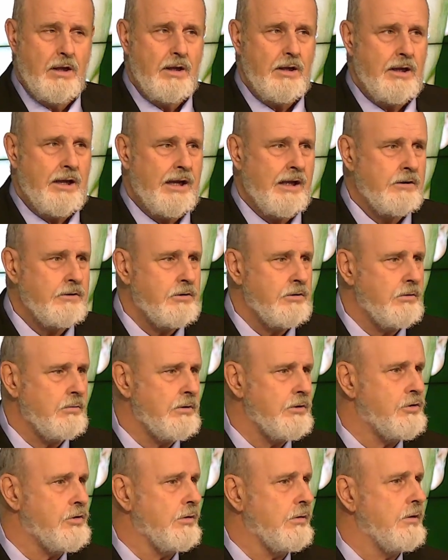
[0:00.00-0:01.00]
and to
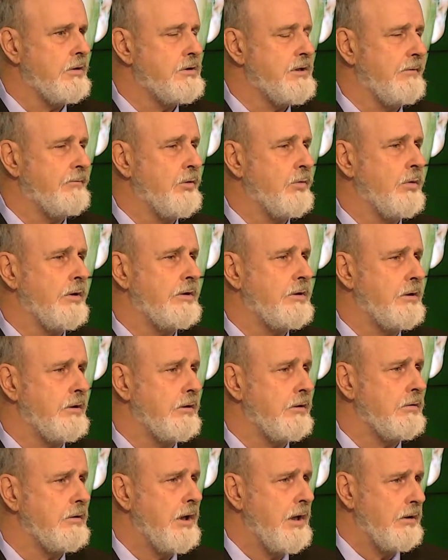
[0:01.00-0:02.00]
encourage everyone
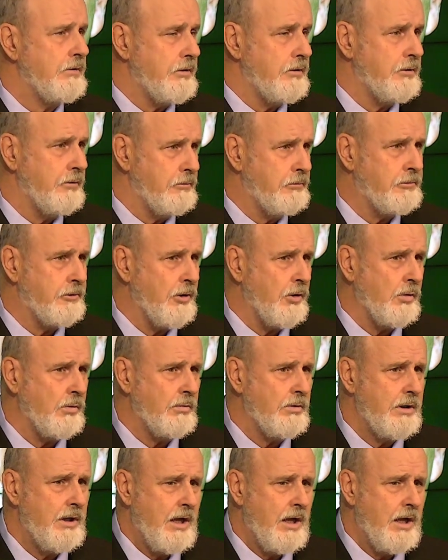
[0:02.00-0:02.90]
here to do so